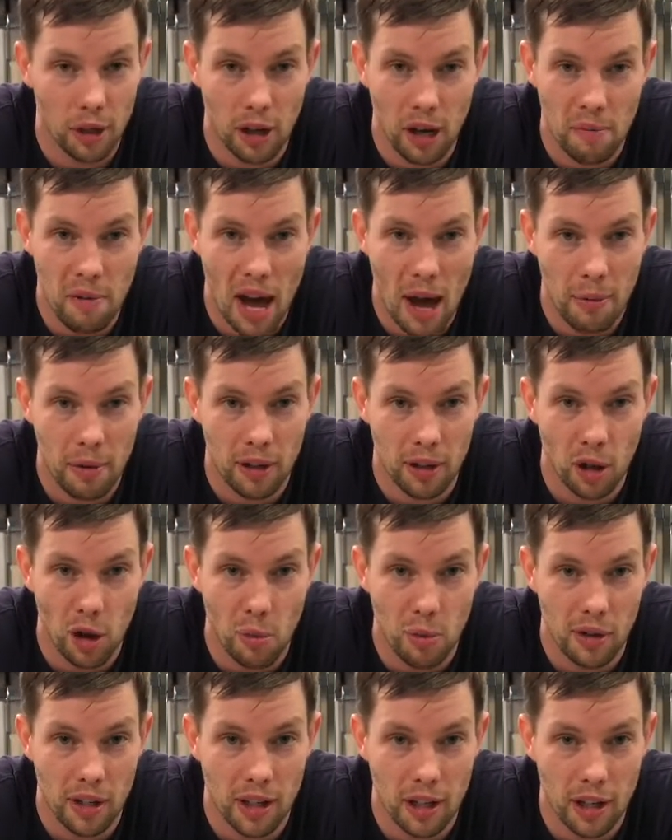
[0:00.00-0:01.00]
I'm happy and
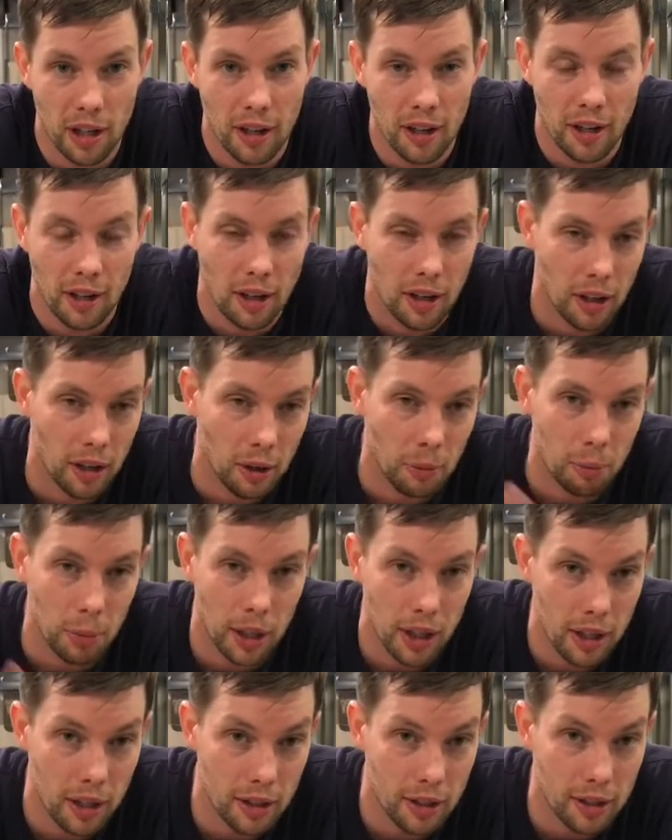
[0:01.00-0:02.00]
open to hear it.
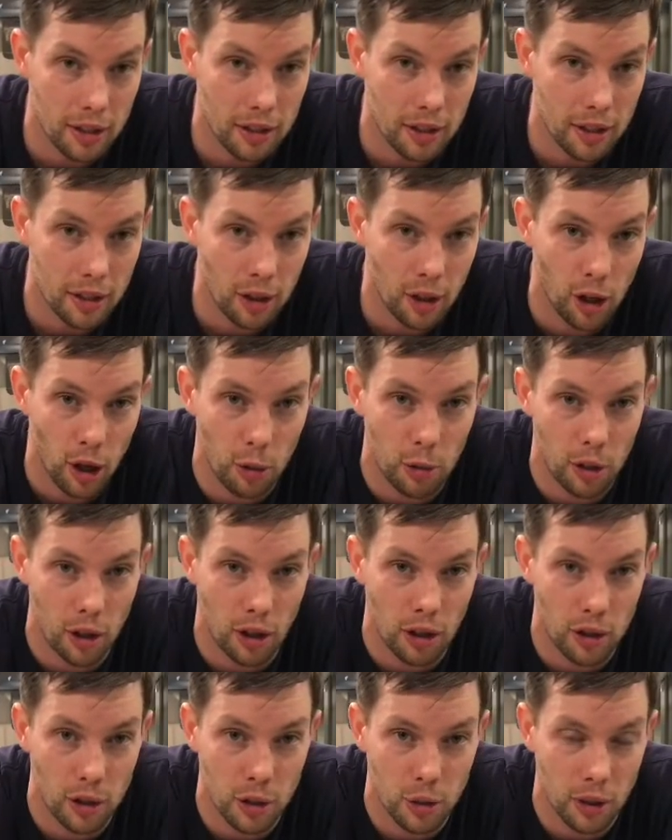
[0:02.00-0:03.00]
Peace. Hope you
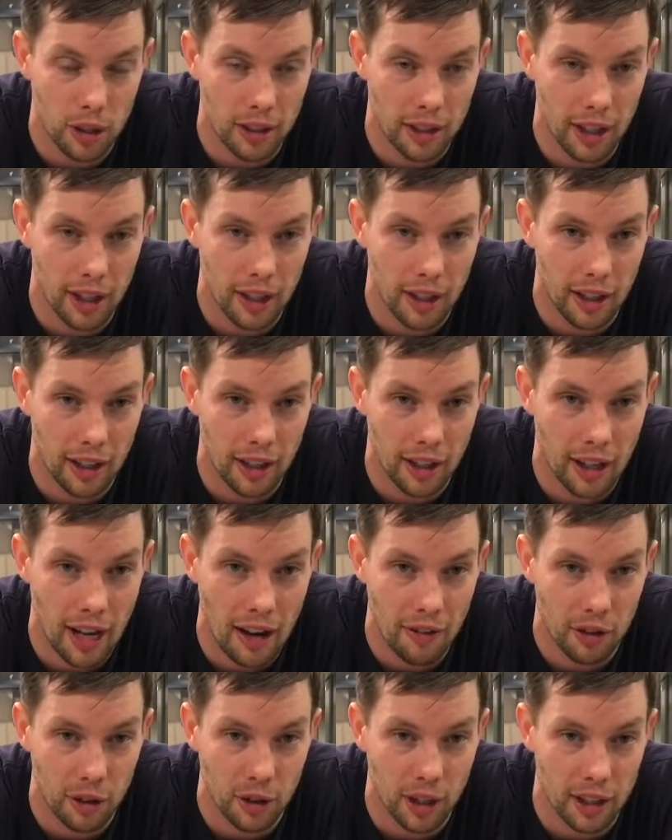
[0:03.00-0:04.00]
all enjoyed that and
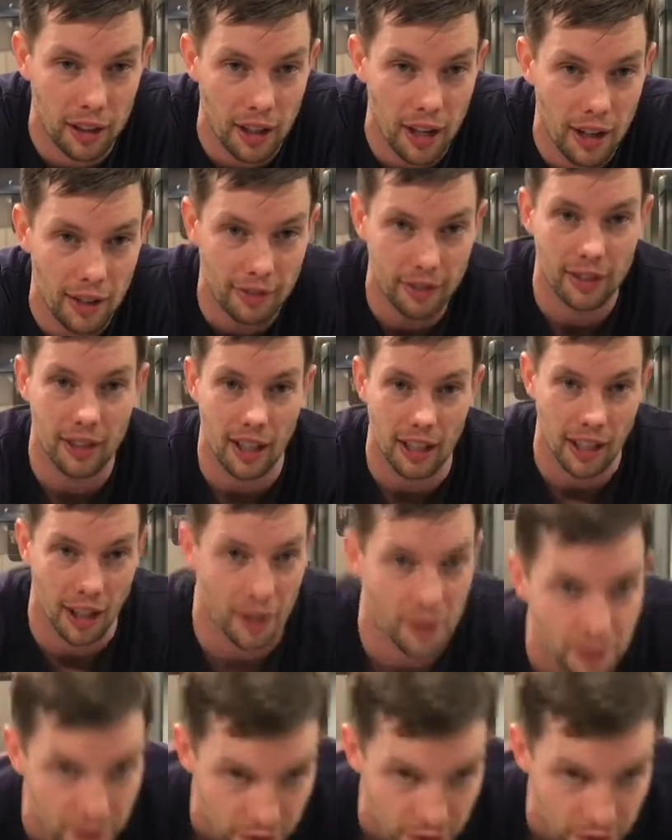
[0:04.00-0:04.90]
have a great day. Take care.